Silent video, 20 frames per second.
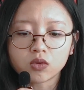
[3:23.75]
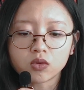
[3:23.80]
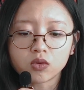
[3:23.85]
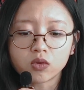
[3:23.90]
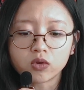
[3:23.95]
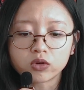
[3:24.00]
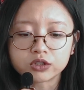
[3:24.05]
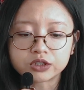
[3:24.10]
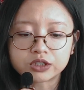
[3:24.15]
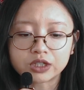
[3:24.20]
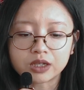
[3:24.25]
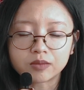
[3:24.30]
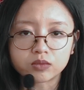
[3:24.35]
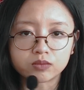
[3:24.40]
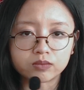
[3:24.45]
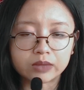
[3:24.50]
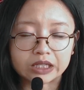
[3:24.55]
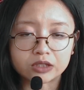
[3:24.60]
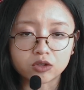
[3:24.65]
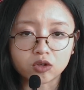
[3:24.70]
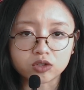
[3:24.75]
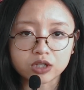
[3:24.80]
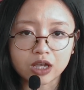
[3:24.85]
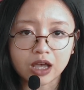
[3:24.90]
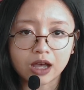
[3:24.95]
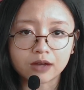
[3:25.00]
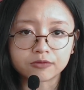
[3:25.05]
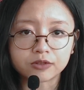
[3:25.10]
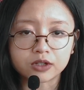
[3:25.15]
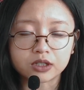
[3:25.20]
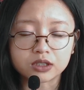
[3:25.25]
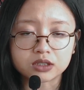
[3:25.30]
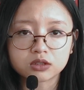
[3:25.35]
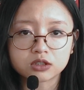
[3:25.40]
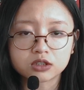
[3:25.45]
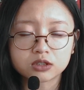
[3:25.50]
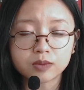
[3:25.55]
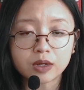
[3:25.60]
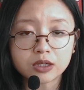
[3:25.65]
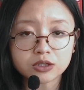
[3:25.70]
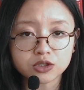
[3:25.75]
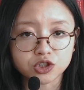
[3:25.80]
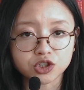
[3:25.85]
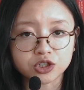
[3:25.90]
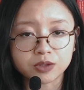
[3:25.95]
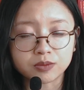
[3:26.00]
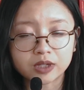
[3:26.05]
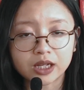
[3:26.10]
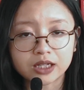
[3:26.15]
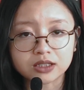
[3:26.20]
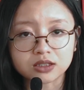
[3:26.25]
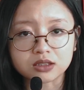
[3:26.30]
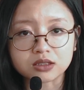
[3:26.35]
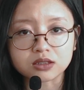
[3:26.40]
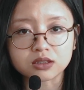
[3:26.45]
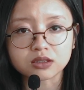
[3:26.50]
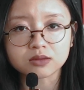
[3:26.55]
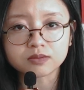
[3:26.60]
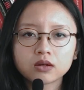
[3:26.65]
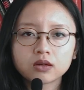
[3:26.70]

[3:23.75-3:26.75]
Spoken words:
or they may not have a sponsorship license.